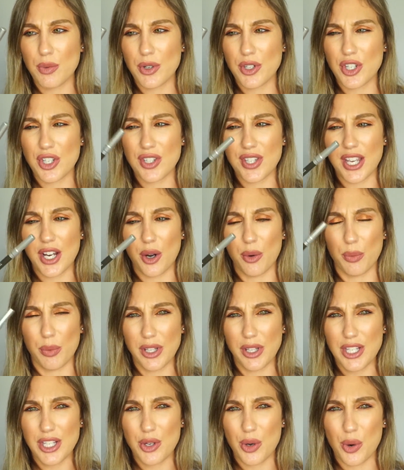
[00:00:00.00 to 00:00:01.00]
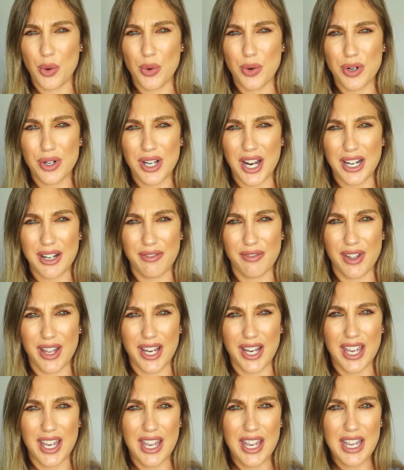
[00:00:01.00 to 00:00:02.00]
which is like a really cool kind of
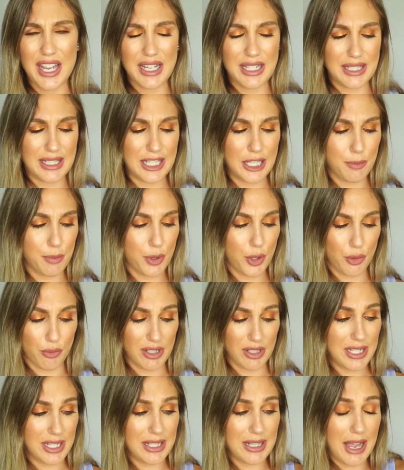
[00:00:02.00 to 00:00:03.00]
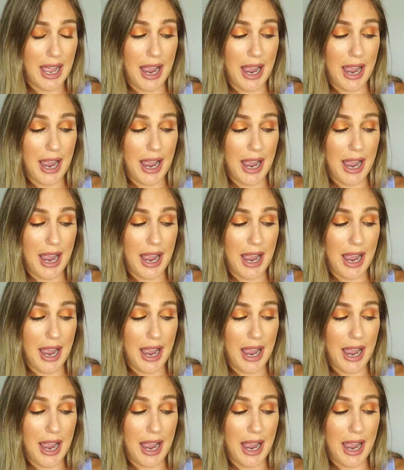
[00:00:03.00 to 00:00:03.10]
like deep green.